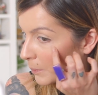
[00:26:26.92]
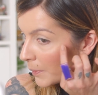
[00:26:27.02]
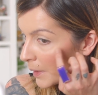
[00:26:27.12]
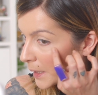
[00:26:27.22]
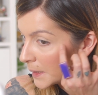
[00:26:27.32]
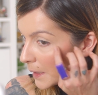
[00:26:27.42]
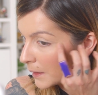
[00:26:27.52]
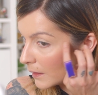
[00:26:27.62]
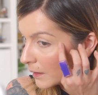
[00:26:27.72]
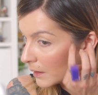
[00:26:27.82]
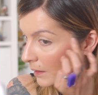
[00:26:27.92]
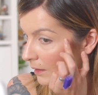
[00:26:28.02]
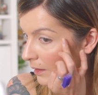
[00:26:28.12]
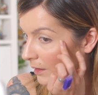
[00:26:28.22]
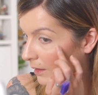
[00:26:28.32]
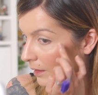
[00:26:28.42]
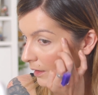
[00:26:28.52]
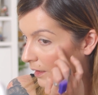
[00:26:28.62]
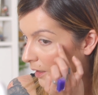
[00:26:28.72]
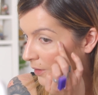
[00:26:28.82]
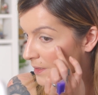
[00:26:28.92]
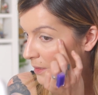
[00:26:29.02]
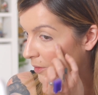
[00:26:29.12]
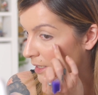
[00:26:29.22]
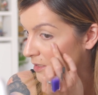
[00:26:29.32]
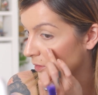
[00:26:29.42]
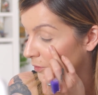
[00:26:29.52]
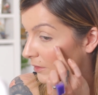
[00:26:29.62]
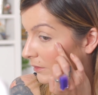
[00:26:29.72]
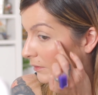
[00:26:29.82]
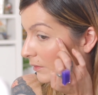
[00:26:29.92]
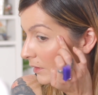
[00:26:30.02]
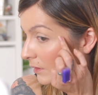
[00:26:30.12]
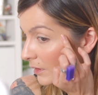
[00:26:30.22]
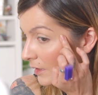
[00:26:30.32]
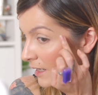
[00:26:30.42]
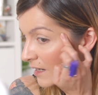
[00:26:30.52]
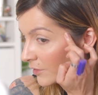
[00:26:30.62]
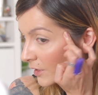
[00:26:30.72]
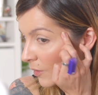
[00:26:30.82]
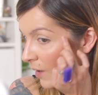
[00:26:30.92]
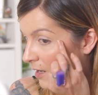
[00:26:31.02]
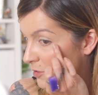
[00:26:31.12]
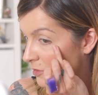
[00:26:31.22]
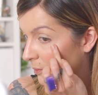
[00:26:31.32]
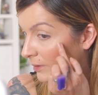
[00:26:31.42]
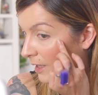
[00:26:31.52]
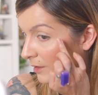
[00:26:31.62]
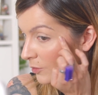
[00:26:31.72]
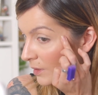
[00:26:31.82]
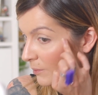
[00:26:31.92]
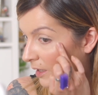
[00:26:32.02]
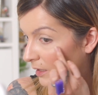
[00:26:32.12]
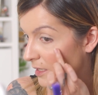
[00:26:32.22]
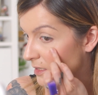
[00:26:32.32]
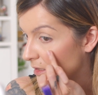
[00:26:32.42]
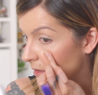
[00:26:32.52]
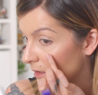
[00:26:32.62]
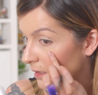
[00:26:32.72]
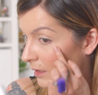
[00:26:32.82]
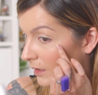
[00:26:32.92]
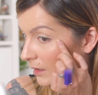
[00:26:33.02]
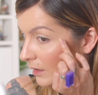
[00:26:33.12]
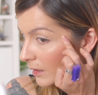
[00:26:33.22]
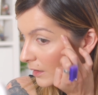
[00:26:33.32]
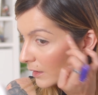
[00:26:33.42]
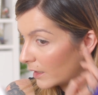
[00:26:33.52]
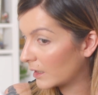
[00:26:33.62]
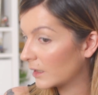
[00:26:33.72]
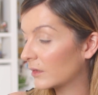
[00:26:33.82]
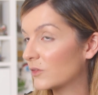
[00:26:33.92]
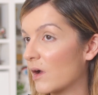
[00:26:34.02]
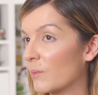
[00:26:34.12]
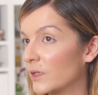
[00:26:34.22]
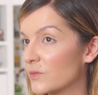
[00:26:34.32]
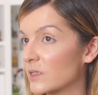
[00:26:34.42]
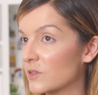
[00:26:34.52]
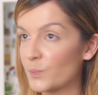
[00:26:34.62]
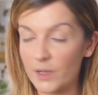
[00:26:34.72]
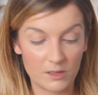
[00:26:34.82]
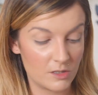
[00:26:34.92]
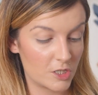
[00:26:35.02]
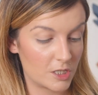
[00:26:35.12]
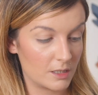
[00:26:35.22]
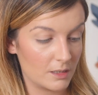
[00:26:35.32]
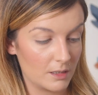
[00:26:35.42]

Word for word: But also I don't never know how to apply a cream highlighter. Like, am I using a sponge?